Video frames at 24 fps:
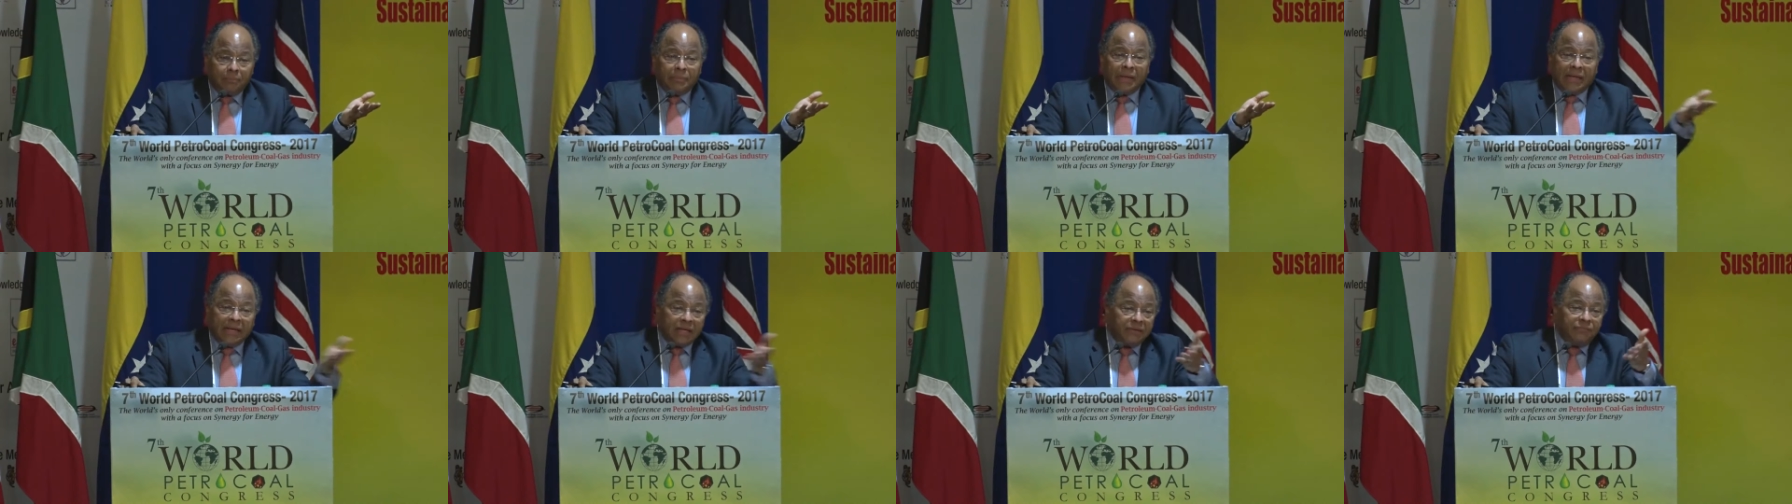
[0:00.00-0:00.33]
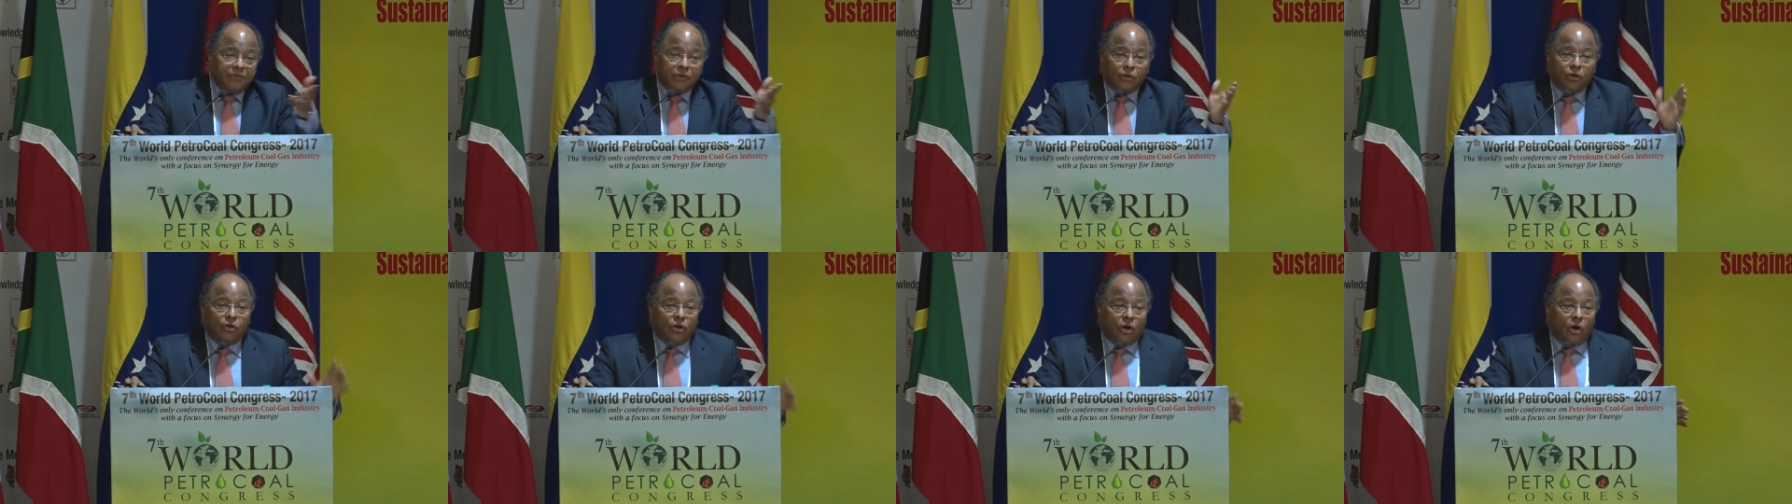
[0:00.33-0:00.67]

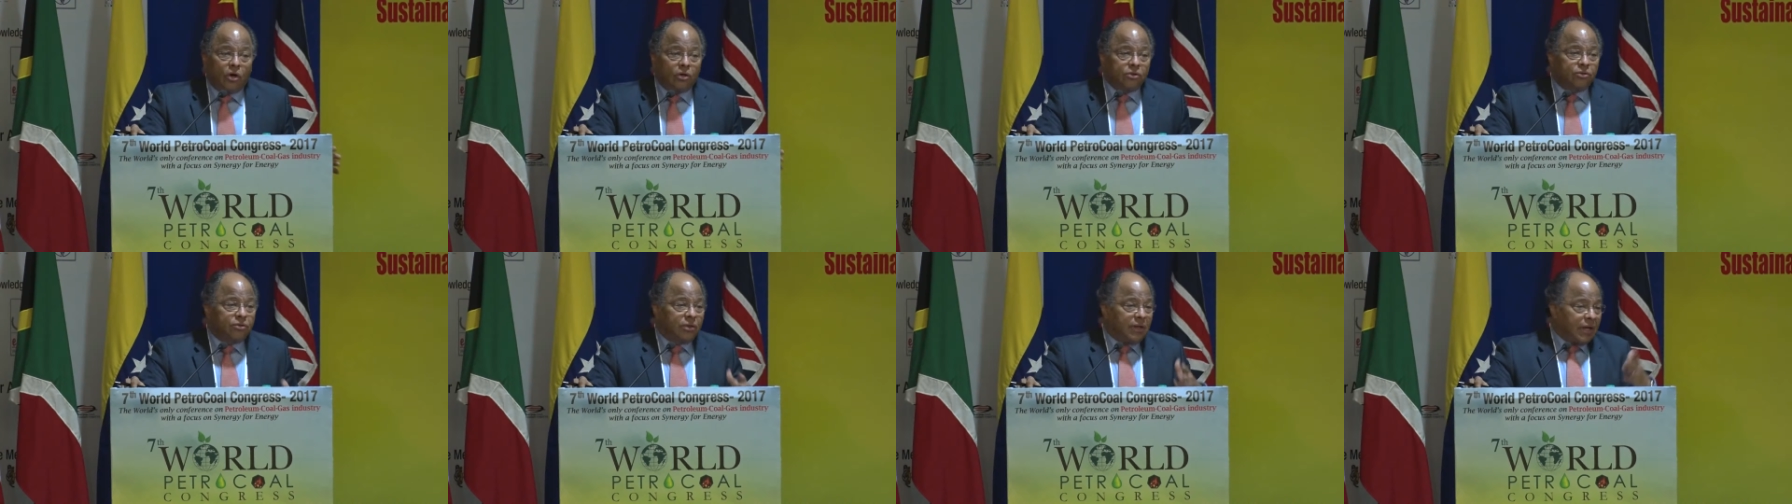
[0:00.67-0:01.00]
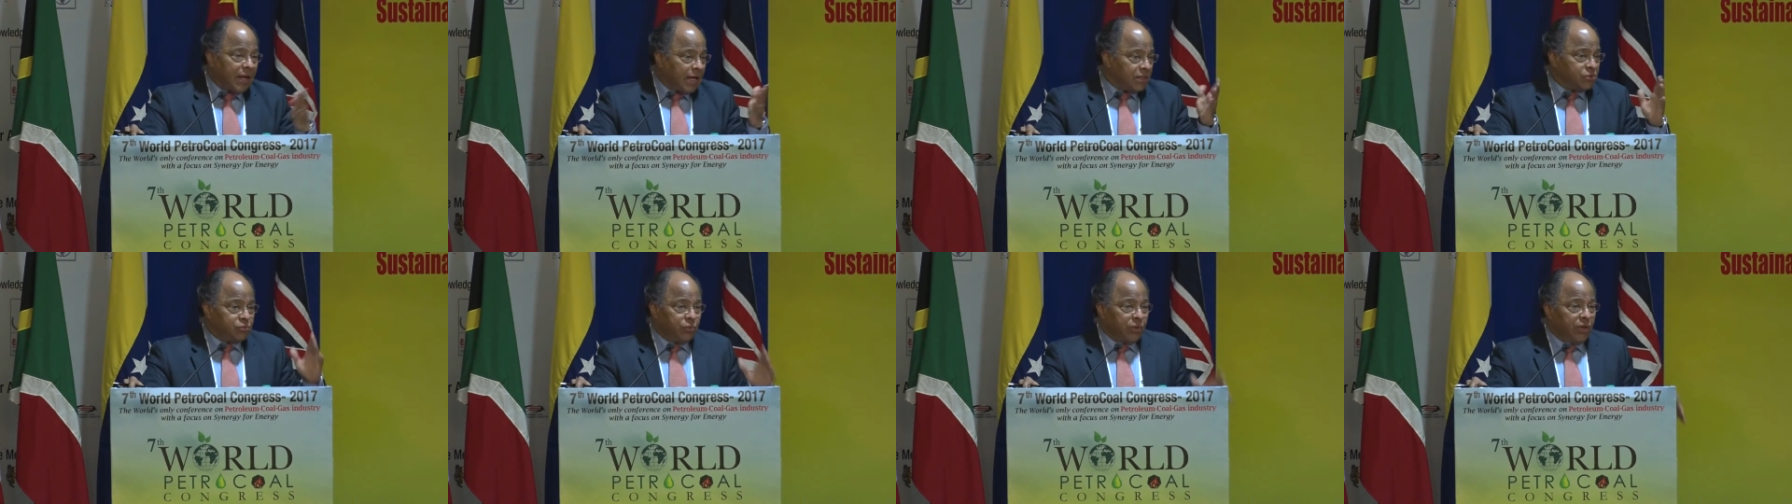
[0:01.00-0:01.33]
Believe it or not,
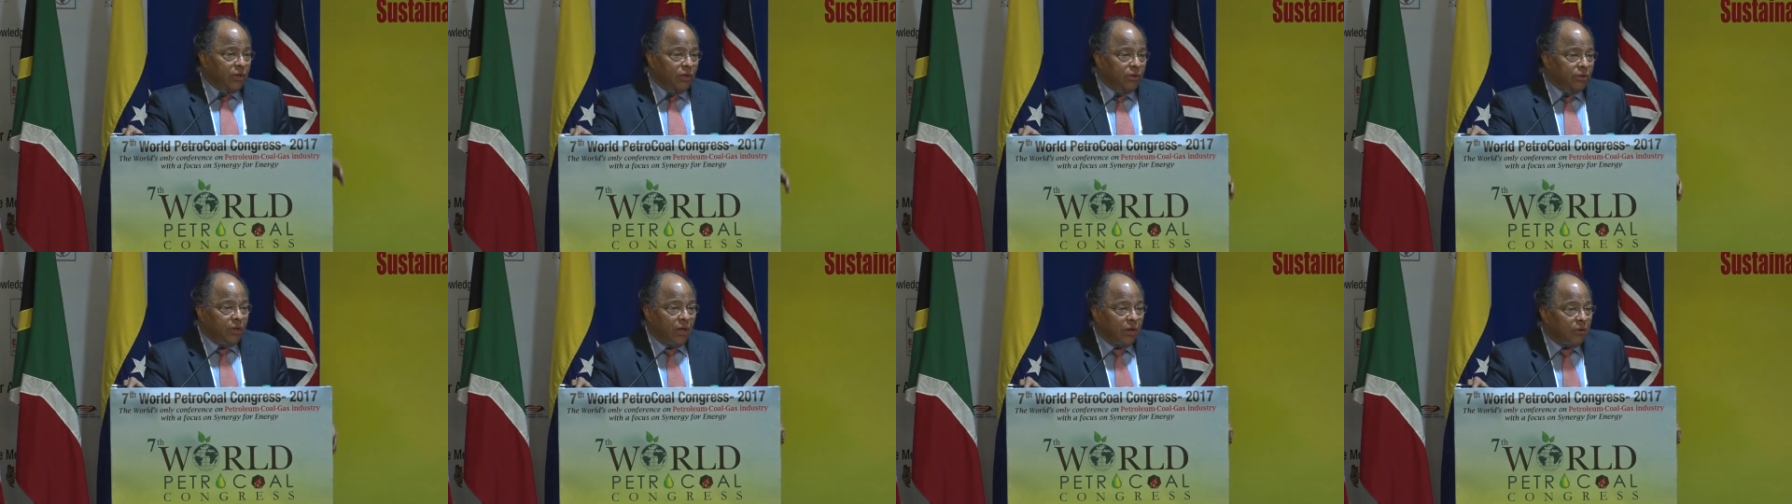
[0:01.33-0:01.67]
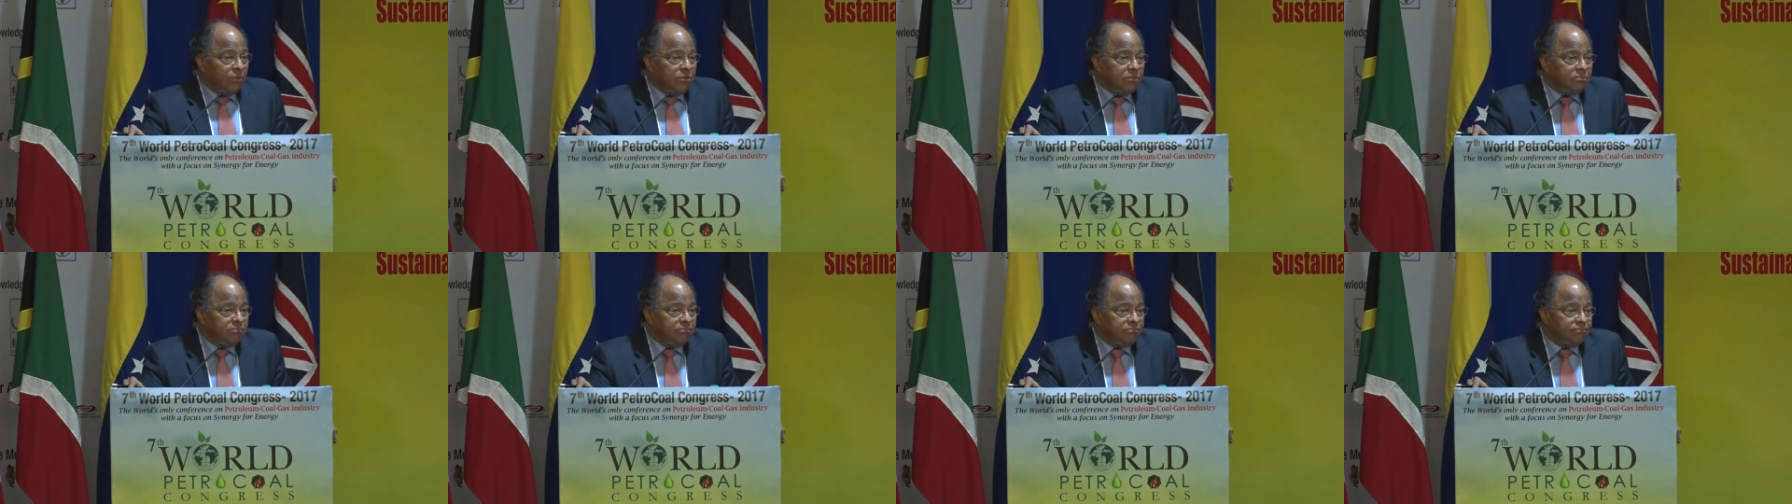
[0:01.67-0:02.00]
as we all
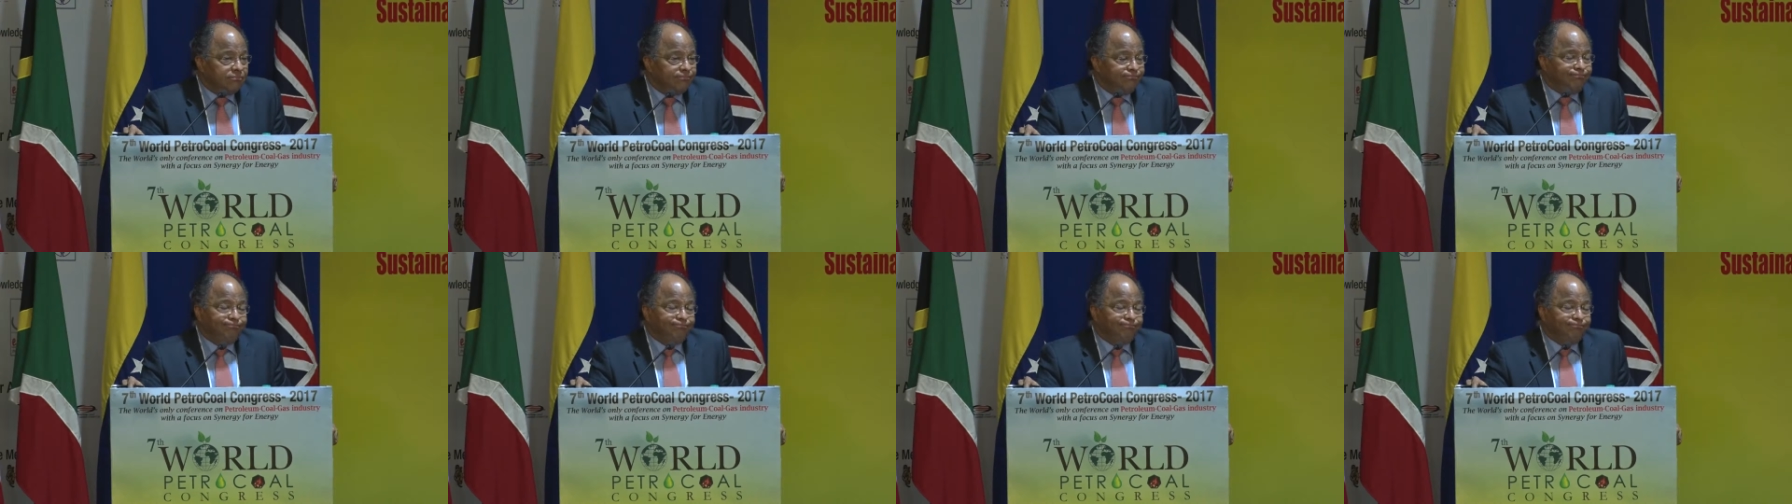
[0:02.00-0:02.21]
know,